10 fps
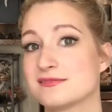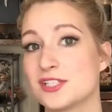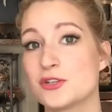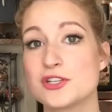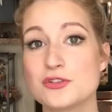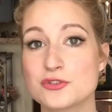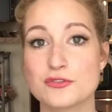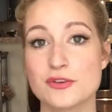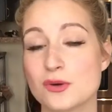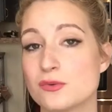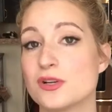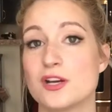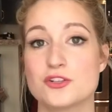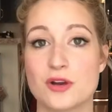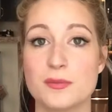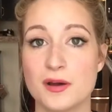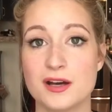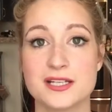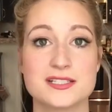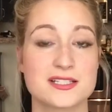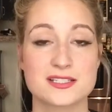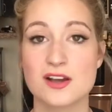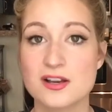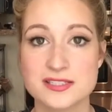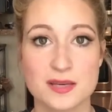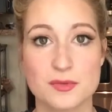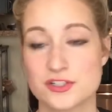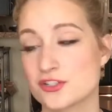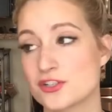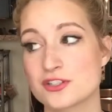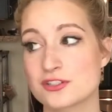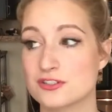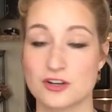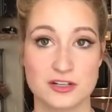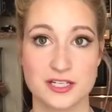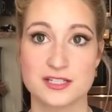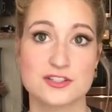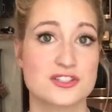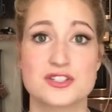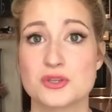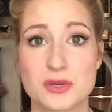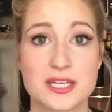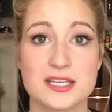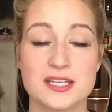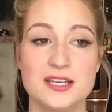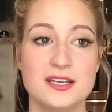You can use your phone, a tripod. It doesn't cost that much to just start it. Just do it.